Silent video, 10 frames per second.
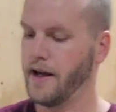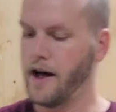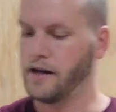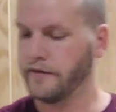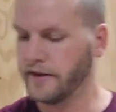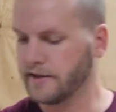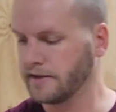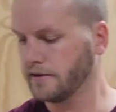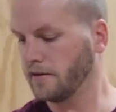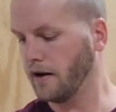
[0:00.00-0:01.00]
All
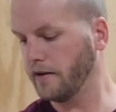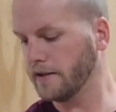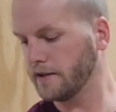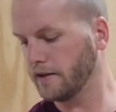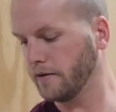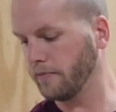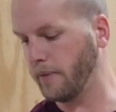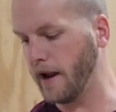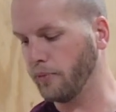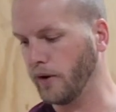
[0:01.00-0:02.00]
these little
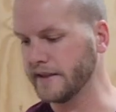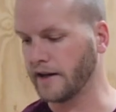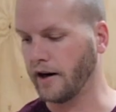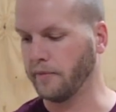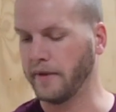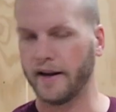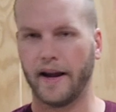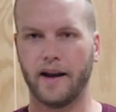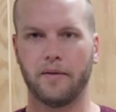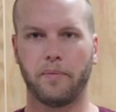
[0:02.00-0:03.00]
pain points are
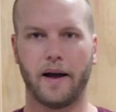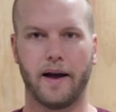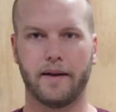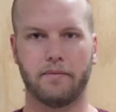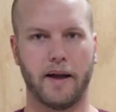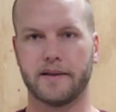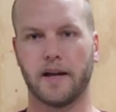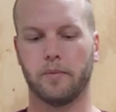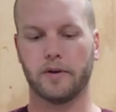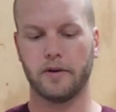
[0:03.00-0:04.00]
mitigated by a
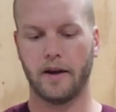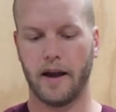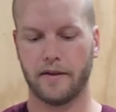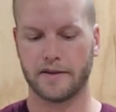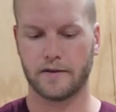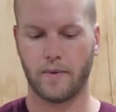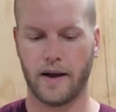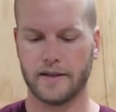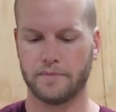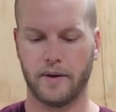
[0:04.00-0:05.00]
tumbler, and this is
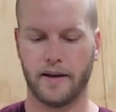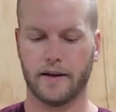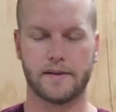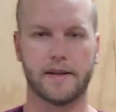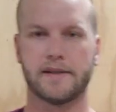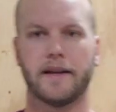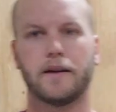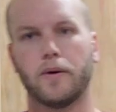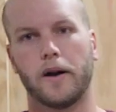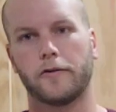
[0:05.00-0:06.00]
why spending $60
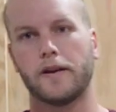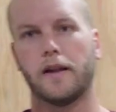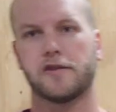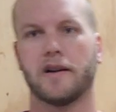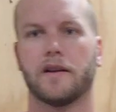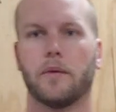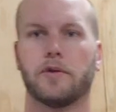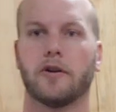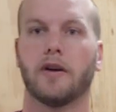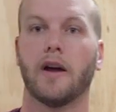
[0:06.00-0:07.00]
to $100 on a
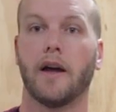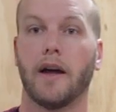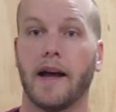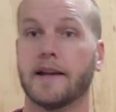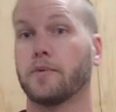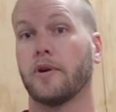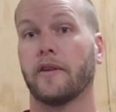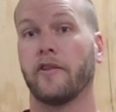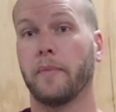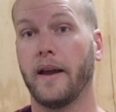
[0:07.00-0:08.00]
tumbler is worth
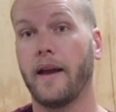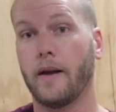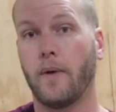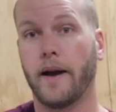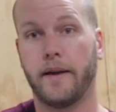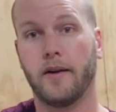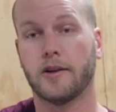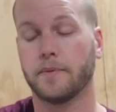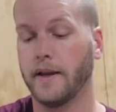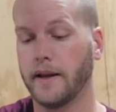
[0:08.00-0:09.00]
it for me, and why I
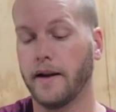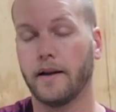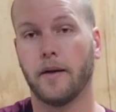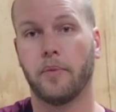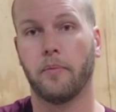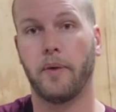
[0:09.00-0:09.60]
ultimately ended up